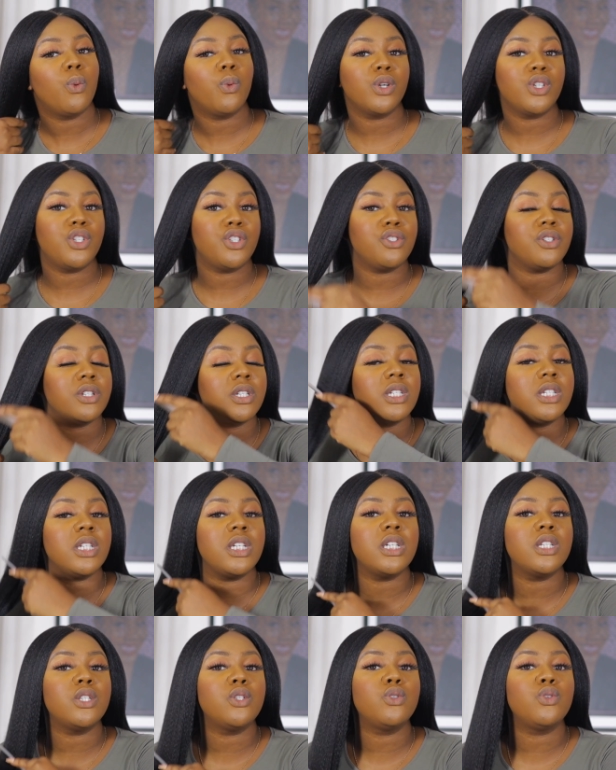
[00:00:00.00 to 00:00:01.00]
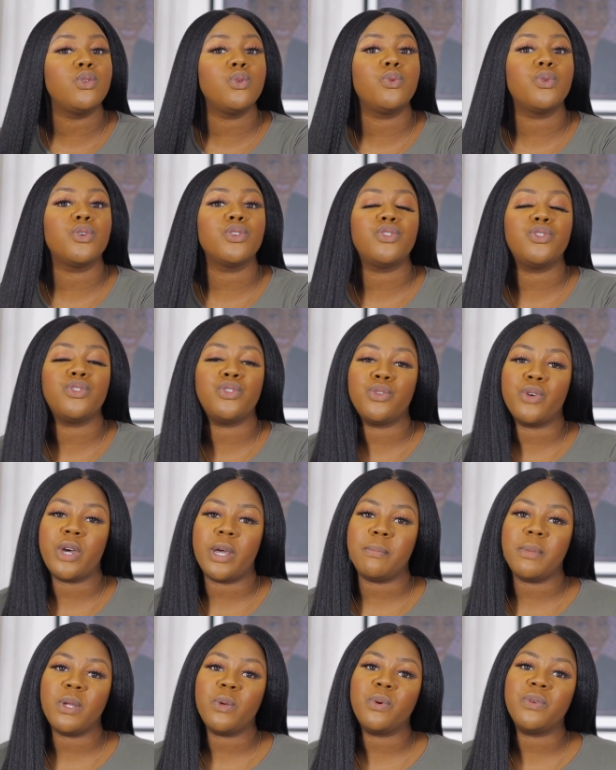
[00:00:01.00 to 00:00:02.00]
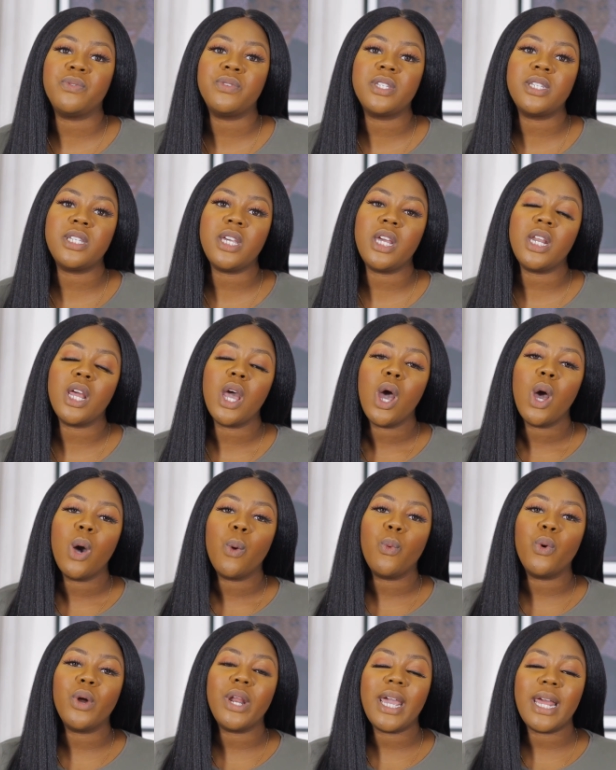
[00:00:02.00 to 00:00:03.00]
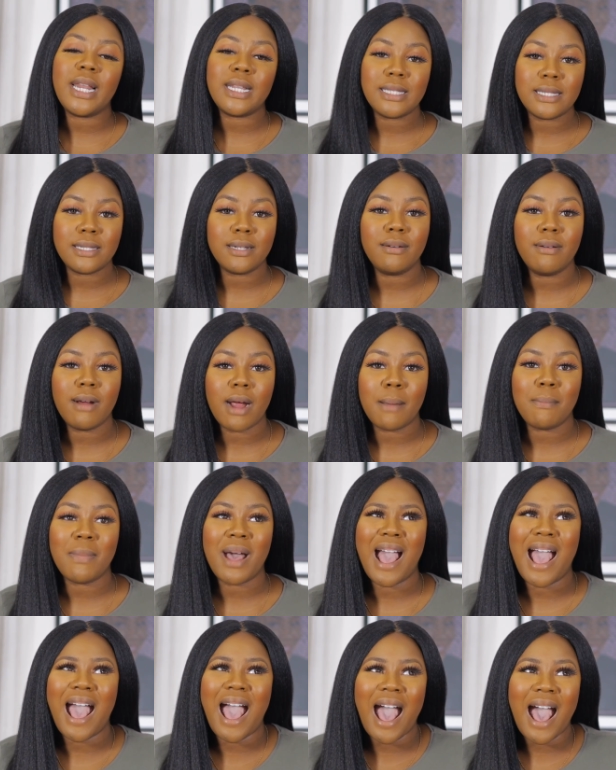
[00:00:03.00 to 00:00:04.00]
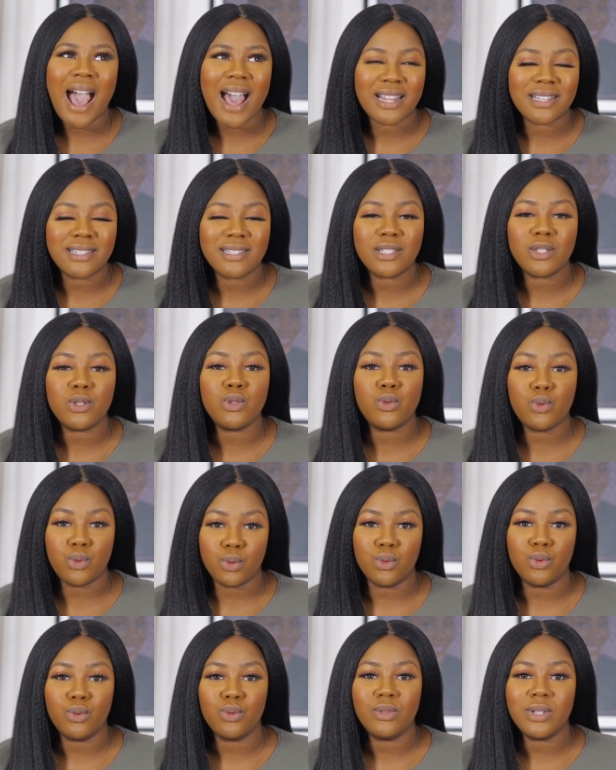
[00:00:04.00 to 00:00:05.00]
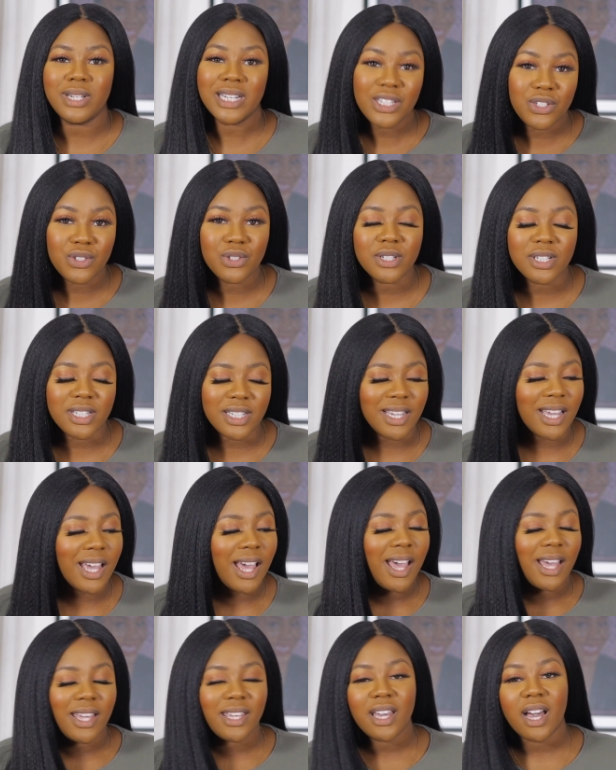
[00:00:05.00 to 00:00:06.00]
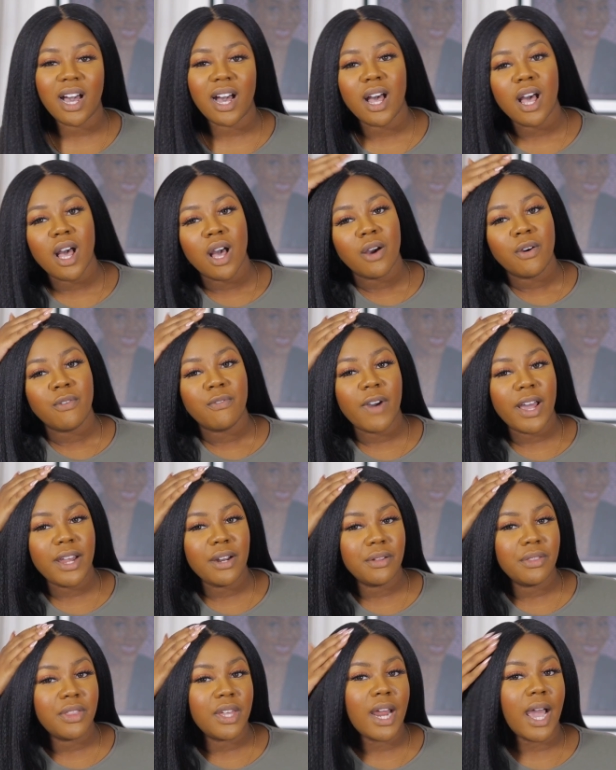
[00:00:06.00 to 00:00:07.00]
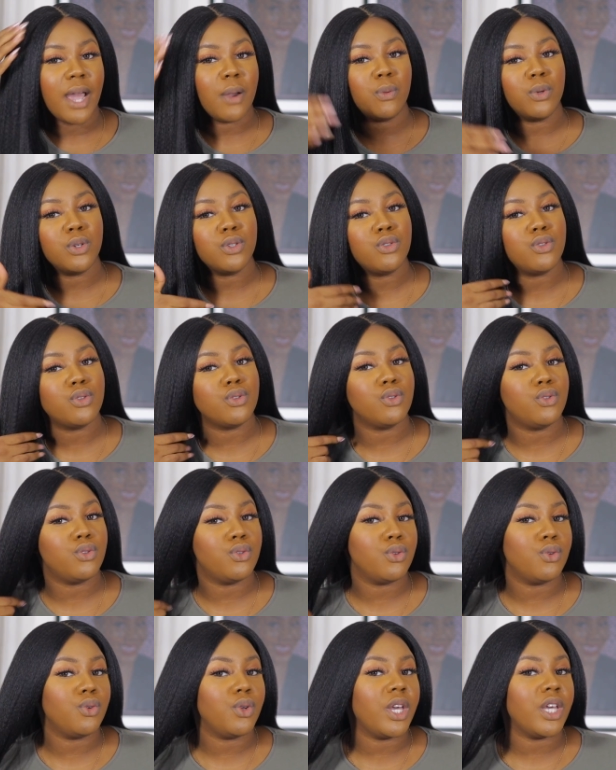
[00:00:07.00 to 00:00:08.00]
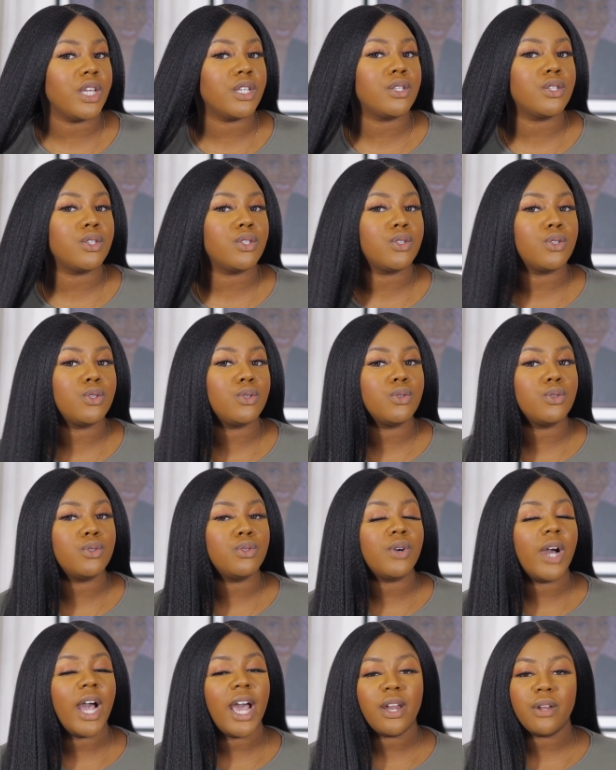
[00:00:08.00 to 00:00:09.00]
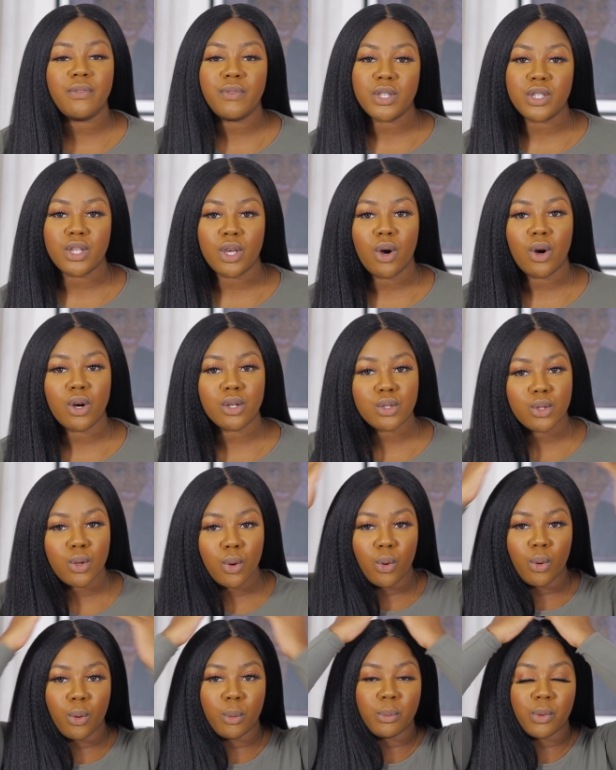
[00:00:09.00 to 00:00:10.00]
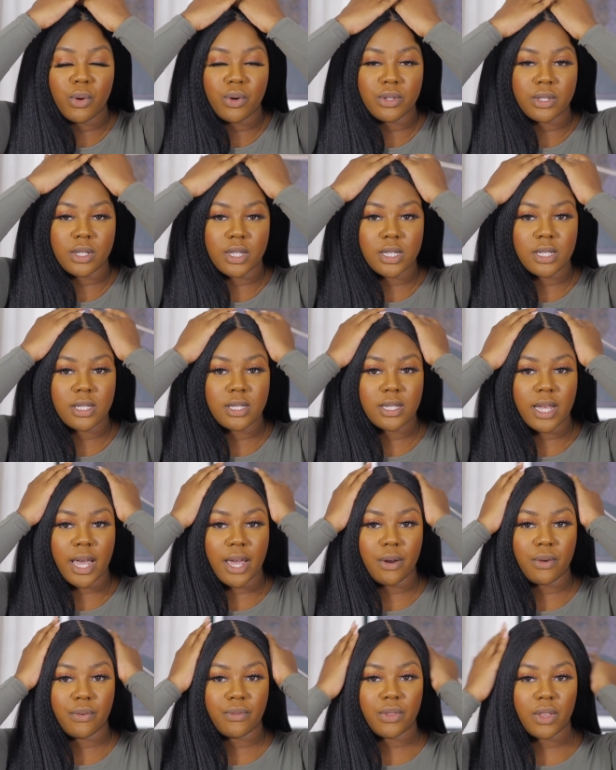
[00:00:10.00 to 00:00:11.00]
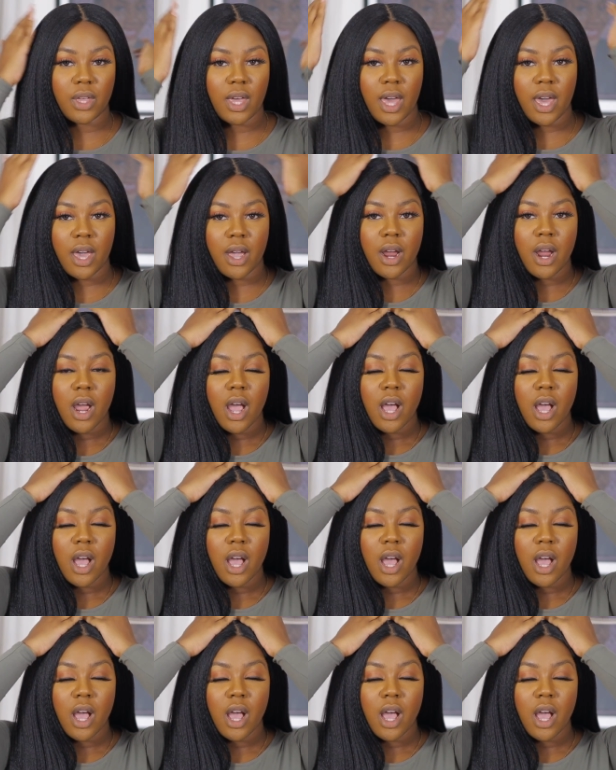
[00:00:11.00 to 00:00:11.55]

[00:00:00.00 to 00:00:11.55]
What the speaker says: what you need towards you. I mean, we've seen what Instagram ads do, literally. Yeah, final thing I want to do is to kind of use a hot comb on this side of the hair.